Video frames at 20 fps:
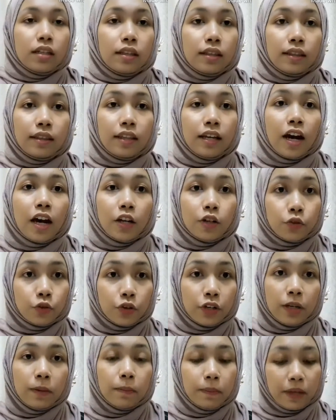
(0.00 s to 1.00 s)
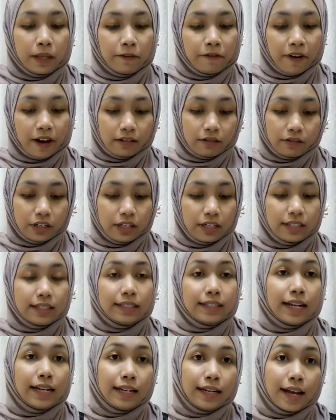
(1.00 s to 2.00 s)
There are three main factors
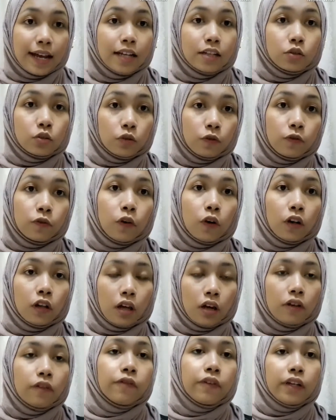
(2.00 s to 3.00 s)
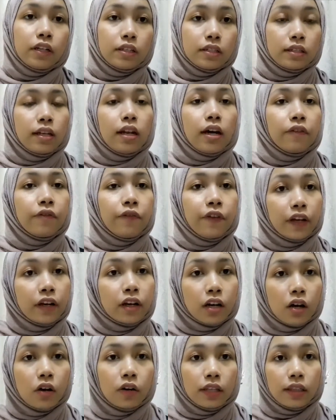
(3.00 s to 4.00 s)
that led to fall of Venezuela
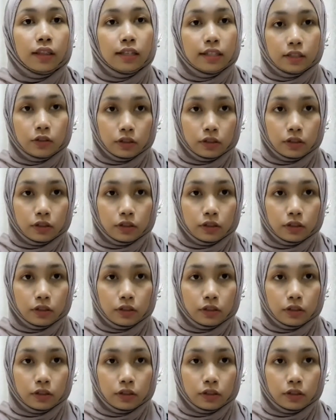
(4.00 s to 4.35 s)
figured out in this